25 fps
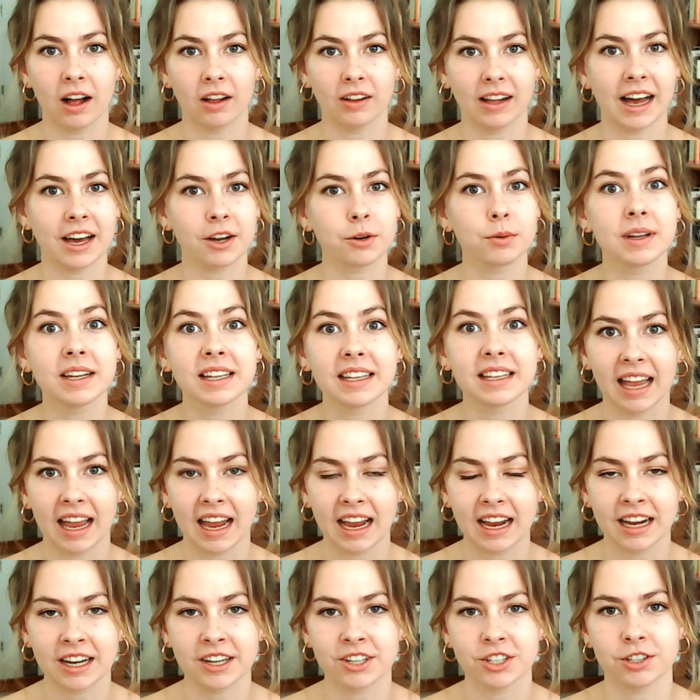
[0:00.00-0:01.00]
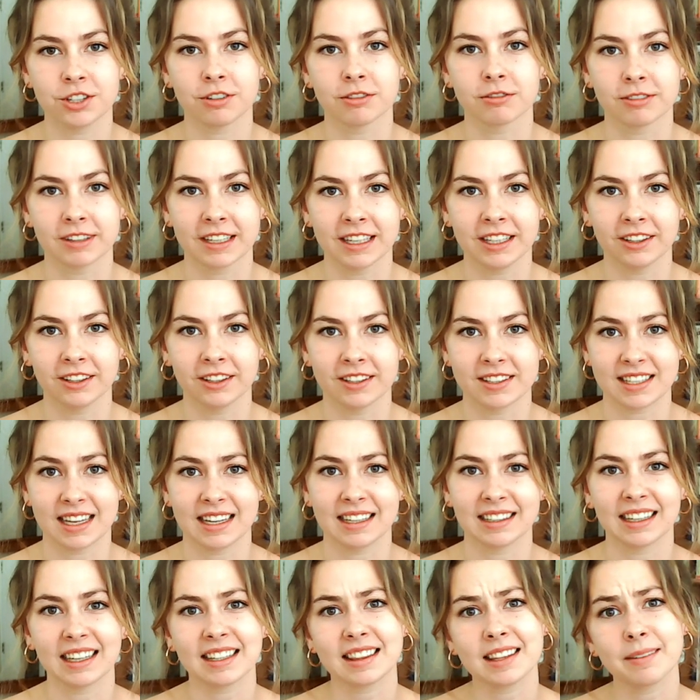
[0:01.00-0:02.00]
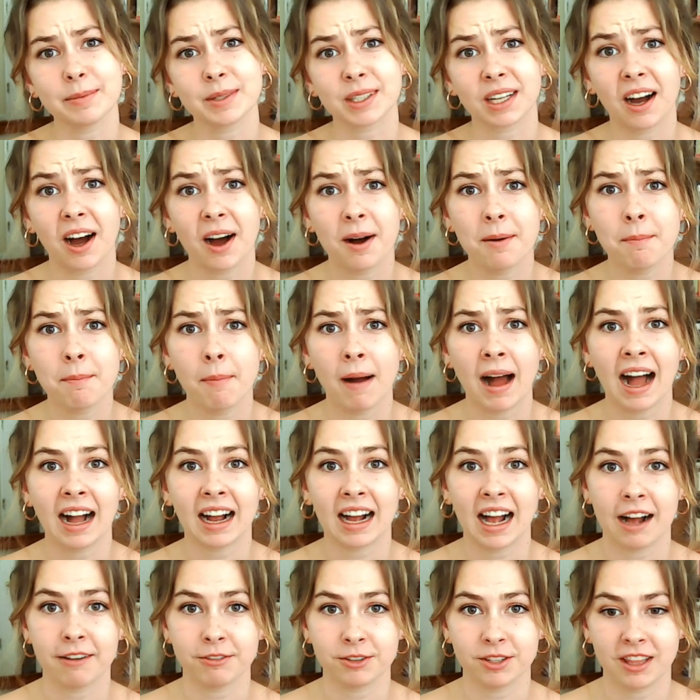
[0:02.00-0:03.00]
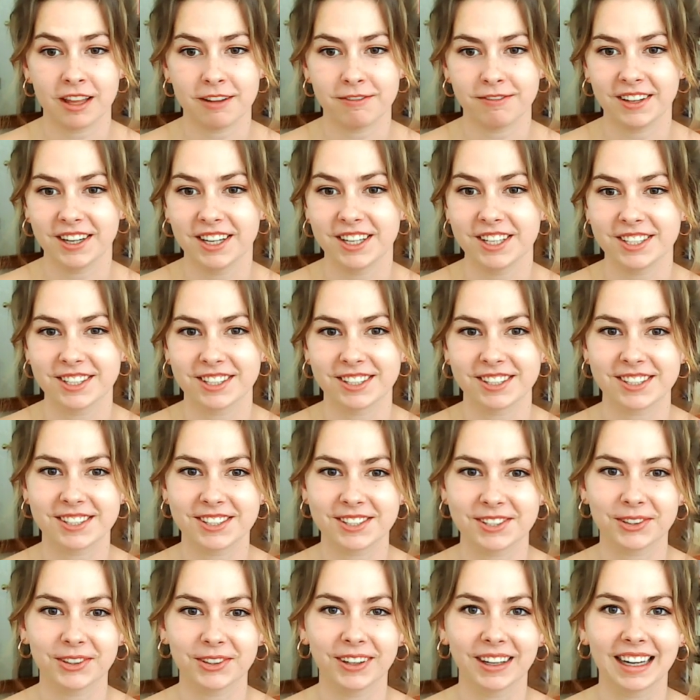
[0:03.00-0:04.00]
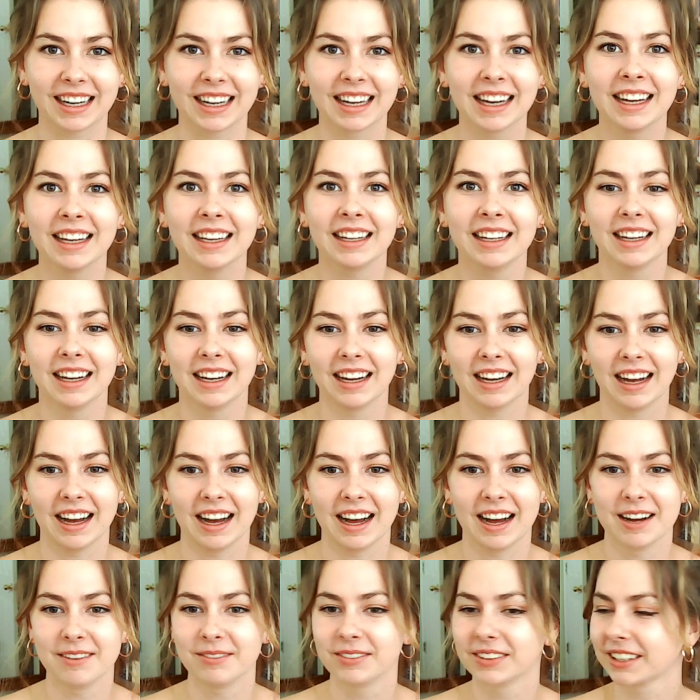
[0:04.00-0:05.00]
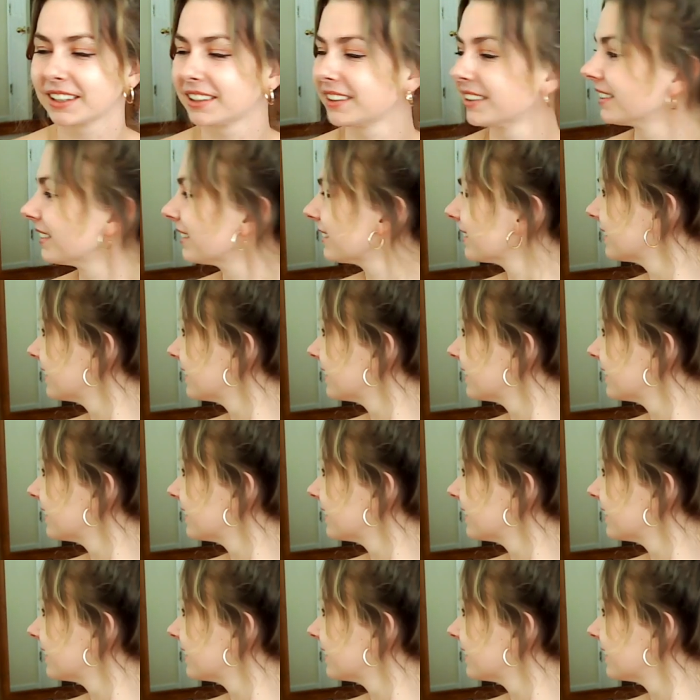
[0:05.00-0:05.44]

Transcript: how to engage your readers and get them to come back after they finish your story. Little